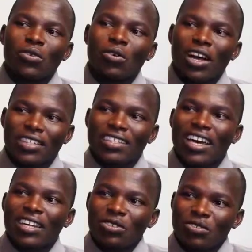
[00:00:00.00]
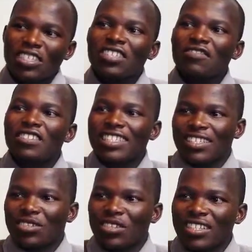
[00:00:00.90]
your organs are not really feeling
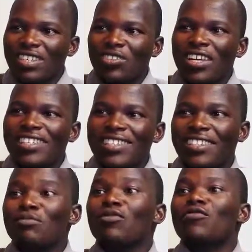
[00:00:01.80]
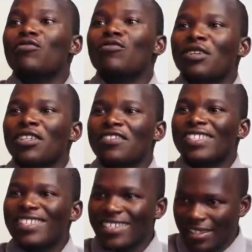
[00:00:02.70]
it. So it's like you're in a dam of water, but you're
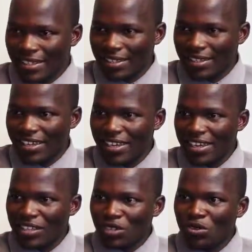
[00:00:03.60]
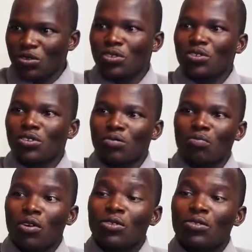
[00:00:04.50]
very thirsty. So your
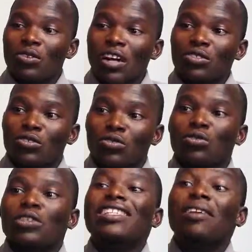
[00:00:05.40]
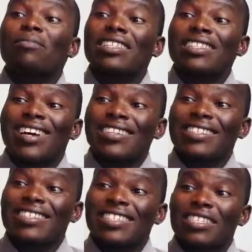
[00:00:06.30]
body organs will interpret that
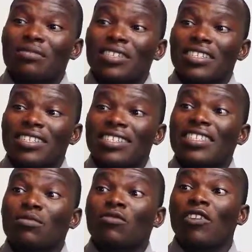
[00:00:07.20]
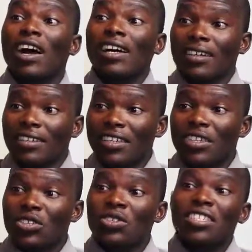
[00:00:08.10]
system as a system of hunger.
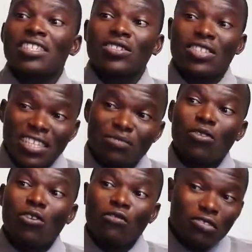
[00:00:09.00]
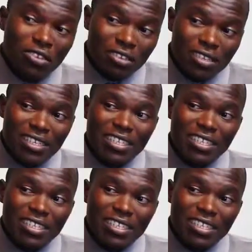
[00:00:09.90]
So it tends to take more food,